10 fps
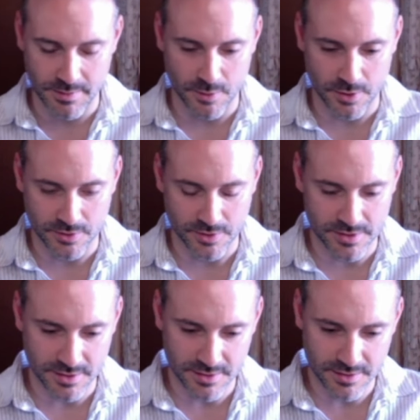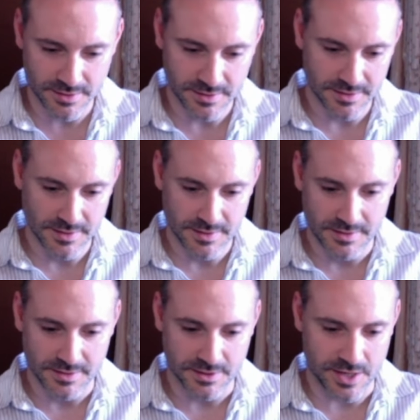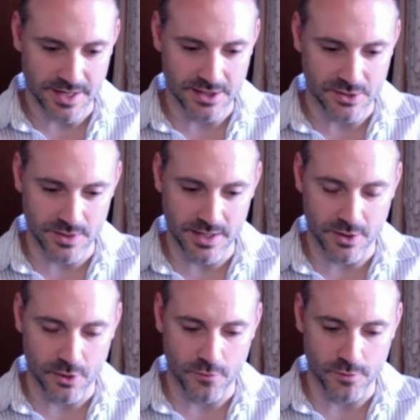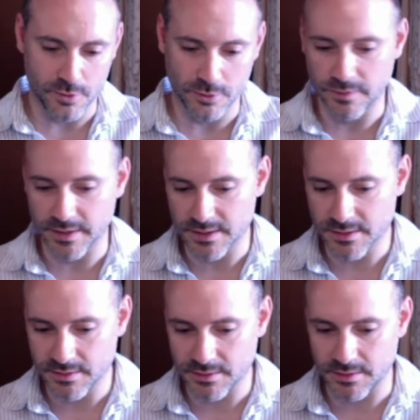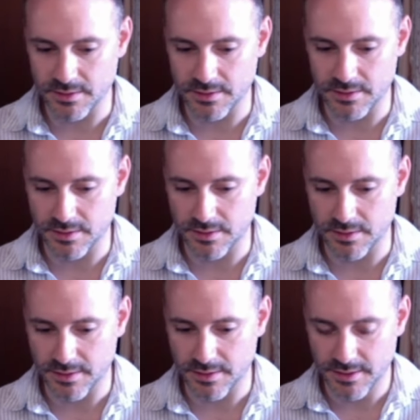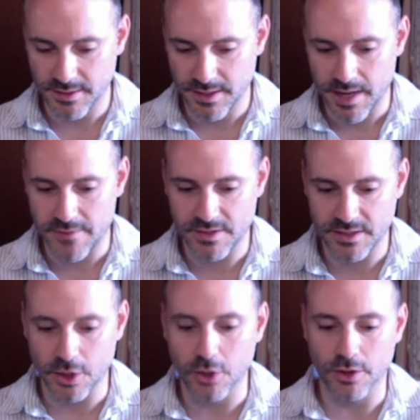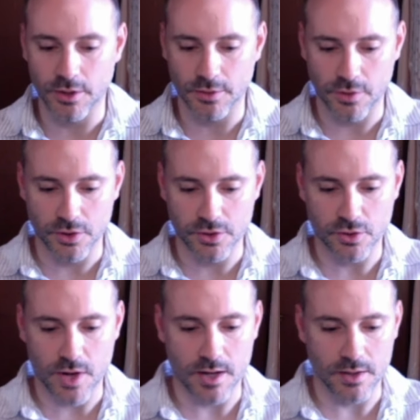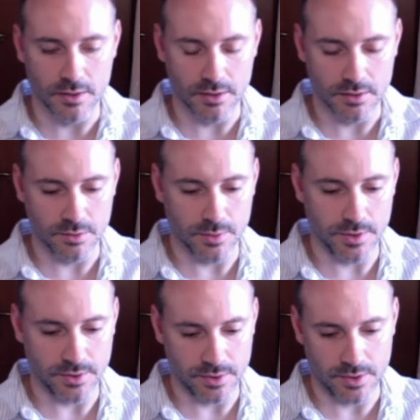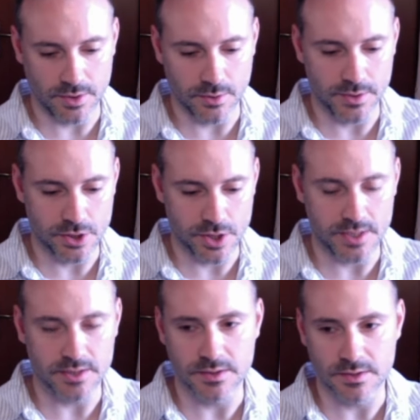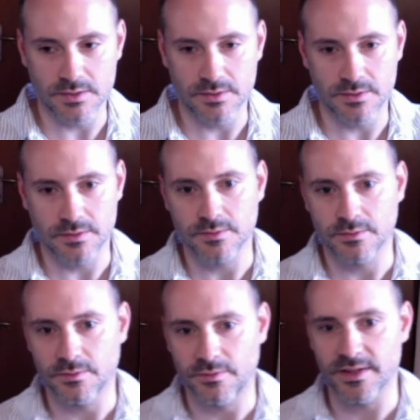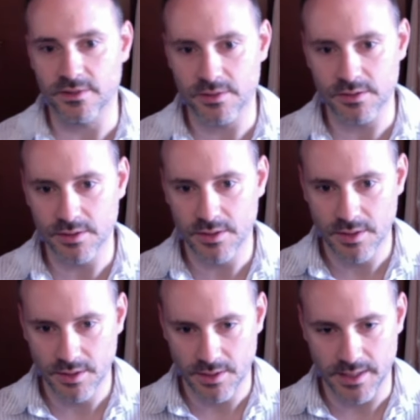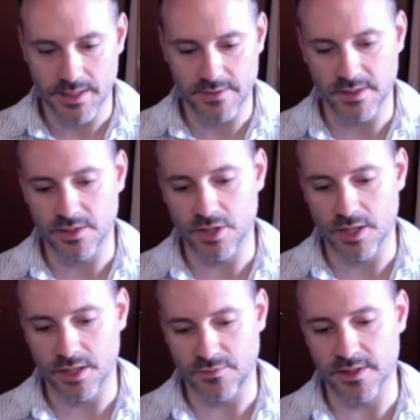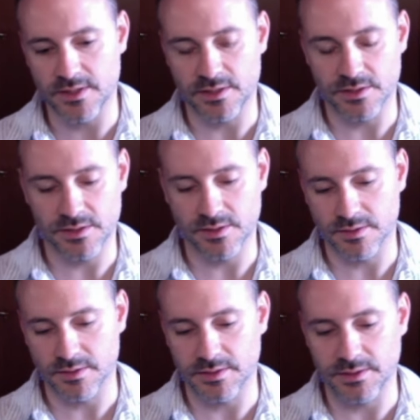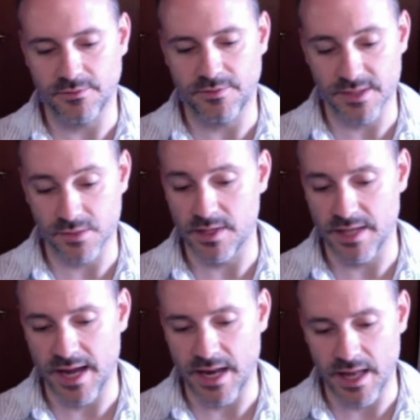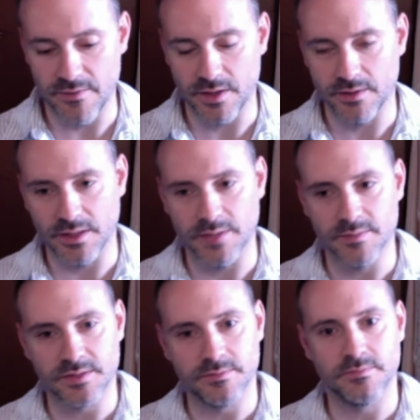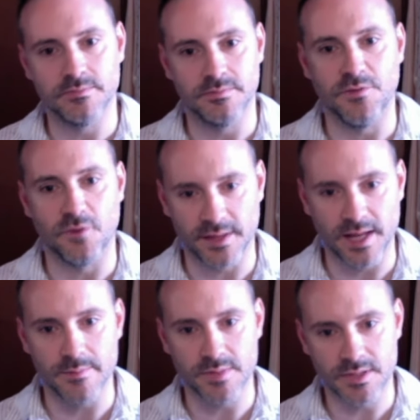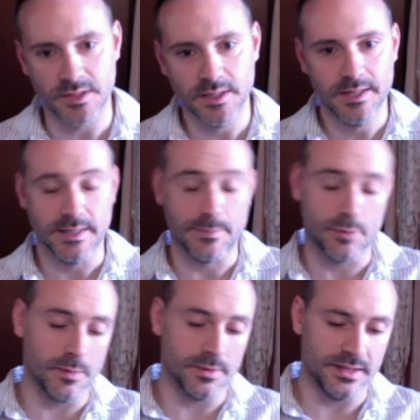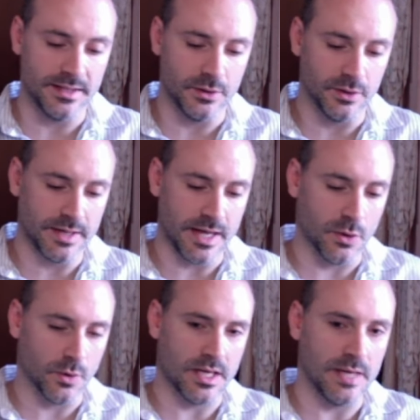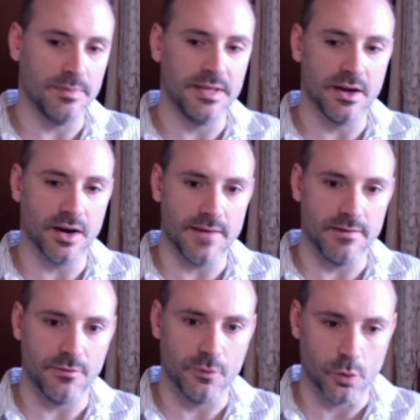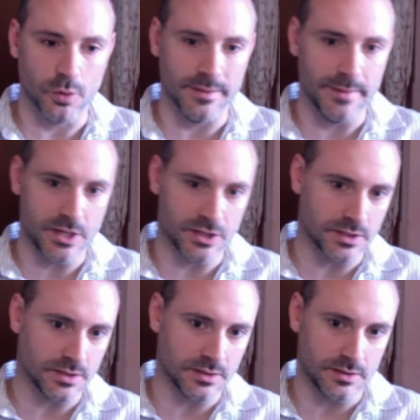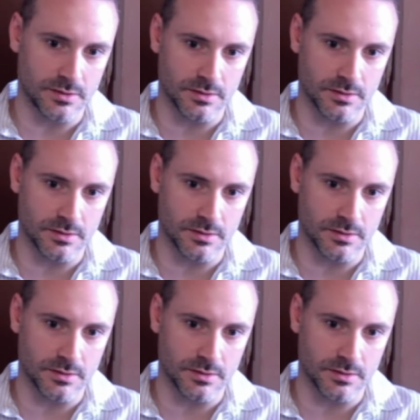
More interesting. China is really uncomfortable to fence. I've seen a lot of girls struggle with the Chinese fencers, and I see Chinese fencers fence really high level in teams different times. The problem that they cannot keep their level for all the matches.